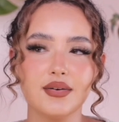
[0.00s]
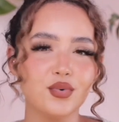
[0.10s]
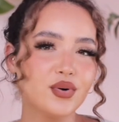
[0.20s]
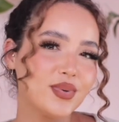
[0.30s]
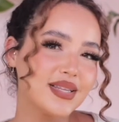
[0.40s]

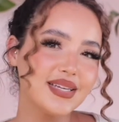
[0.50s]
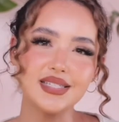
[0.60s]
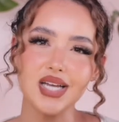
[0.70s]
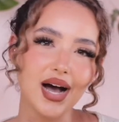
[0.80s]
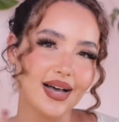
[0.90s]
we're really
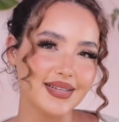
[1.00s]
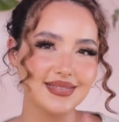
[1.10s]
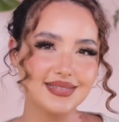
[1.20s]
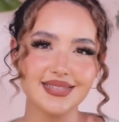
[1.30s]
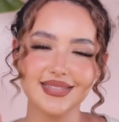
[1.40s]
not
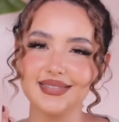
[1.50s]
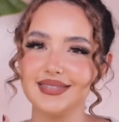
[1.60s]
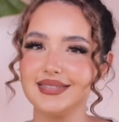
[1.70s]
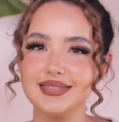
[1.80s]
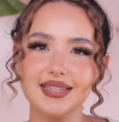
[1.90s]

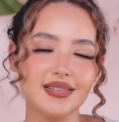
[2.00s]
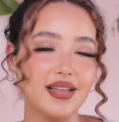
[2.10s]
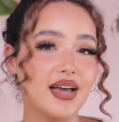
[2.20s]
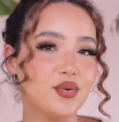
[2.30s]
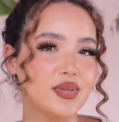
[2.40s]
in
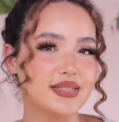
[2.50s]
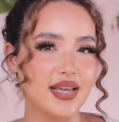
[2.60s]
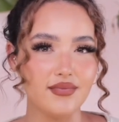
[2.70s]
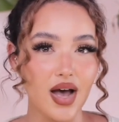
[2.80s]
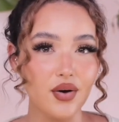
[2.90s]
line with the
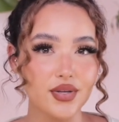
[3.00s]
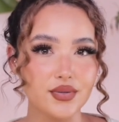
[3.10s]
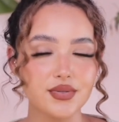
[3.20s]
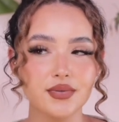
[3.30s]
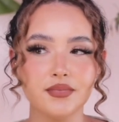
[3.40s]
same
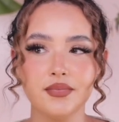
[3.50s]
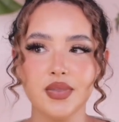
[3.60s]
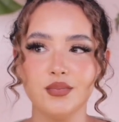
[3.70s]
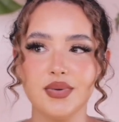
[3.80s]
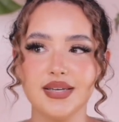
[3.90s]
values.
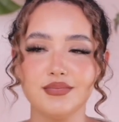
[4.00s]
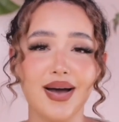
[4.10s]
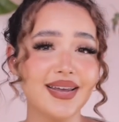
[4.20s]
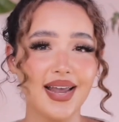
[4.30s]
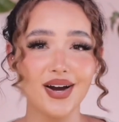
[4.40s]
Because
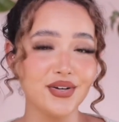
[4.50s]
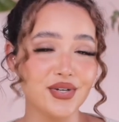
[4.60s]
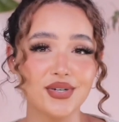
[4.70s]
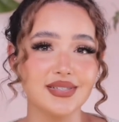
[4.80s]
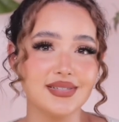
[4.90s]
my
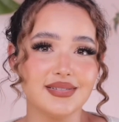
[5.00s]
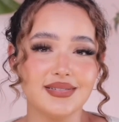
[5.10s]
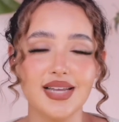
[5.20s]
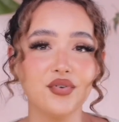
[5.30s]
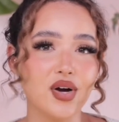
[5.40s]
character is
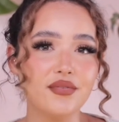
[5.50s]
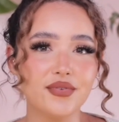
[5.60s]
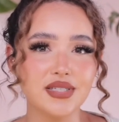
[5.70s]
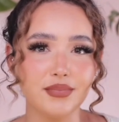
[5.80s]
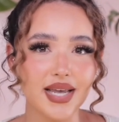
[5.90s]
never up
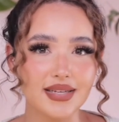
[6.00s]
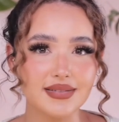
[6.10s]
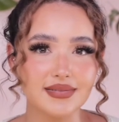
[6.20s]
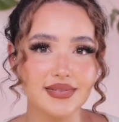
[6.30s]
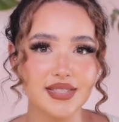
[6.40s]
for debate.
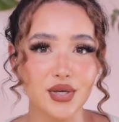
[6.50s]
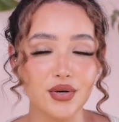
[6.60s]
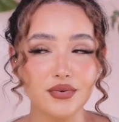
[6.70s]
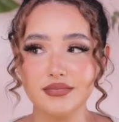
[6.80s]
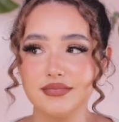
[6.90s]
You
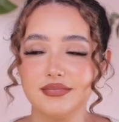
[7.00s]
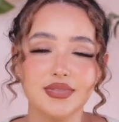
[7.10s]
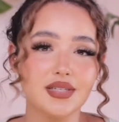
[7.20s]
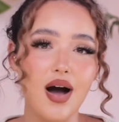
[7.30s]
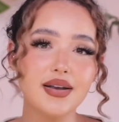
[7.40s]
know,
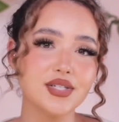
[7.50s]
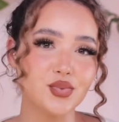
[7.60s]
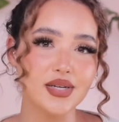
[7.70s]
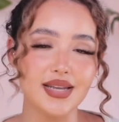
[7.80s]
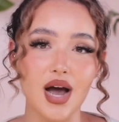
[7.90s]
God has
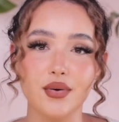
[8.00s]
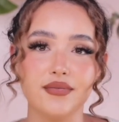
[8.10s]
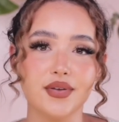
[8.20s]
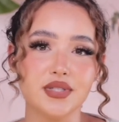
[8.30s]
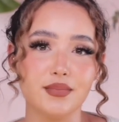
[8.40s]
written how he
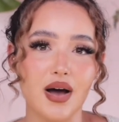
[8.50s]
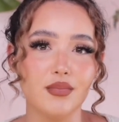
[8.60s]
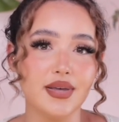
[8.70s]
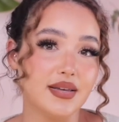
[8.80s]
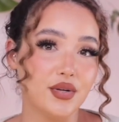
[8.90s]
feels about
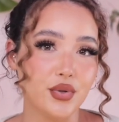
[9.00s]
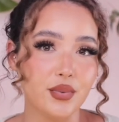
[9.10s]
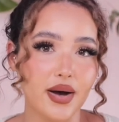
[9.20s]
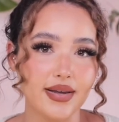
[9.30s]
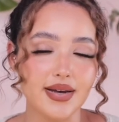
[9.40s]
me and who
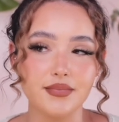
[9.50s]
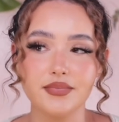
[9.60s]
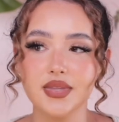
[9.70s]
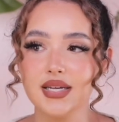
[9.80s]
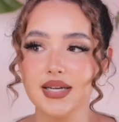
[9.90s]
I am.
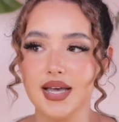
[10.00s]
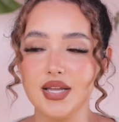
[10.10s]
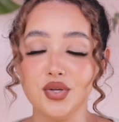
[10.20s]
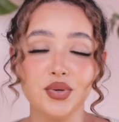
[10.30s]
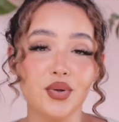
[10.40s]

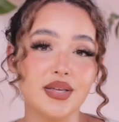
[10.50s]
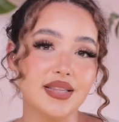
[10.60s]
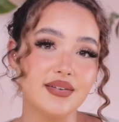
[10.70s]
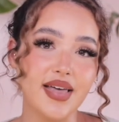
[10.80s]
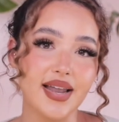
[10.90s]
And you can only
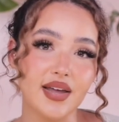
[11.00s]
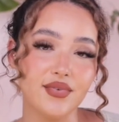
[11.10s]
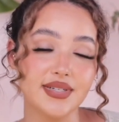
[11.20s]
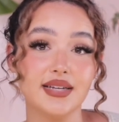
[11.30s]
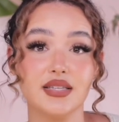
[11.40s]
live that
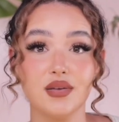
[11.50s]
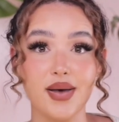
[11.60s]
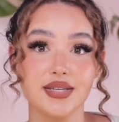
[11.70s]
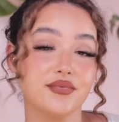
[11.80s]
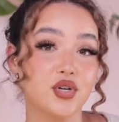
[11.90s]
every day to the
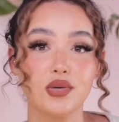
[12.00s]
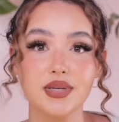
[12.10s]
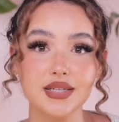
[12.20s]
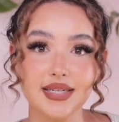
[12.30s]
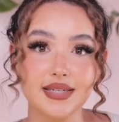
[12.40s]
best of your
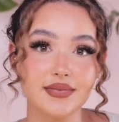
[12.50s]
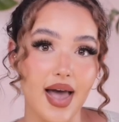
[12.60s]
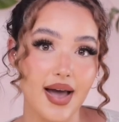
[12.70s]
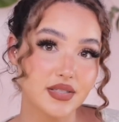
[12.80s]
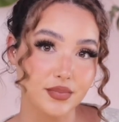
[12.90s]
ability as a